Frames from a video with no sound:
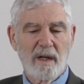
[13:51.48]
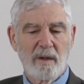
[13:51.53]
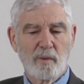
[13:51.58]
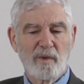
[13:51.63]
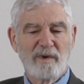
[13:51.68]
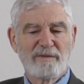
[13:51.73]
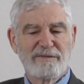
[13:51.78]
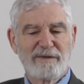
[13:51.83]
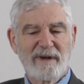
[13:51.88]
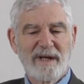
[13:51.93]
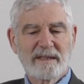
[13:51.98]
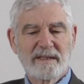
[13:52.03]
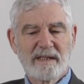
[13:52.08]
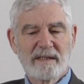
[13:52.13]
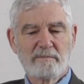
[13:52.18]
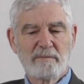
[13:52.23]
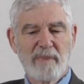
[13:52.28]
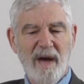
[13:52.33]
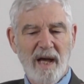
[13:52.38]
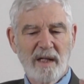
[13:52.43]

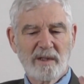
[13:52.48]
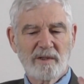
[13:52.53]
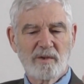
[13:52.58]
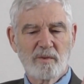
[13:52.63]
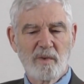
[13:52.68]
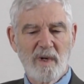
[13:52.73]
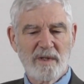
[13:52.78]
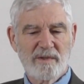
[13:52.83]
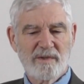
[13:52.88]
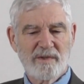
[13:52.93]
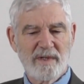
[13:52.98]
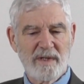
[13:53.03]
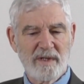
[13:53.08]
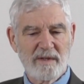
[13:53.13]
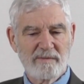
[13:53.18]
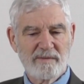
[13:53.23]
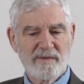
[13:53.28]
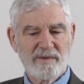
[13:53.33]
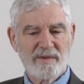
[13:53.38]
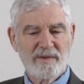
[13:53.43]
reflecting back to
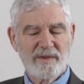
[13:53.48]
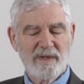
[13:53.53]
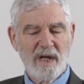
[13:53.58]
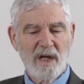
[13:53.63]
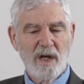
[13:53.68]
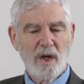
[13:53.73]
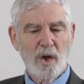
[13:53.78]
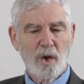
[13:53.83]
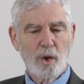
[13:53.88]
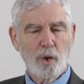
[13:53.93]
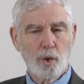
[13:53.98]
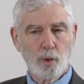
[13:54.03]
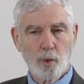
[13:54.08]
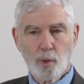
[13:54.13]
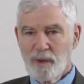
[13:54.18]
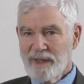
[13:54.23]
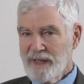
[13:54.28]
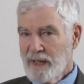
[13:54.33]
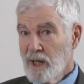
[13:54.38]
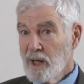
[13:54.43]
ourselves who
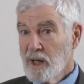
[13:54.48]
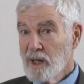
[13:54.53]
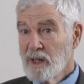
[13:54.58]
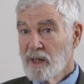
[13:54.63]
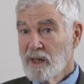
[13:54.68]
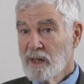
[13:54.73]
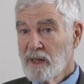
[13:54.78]
we are.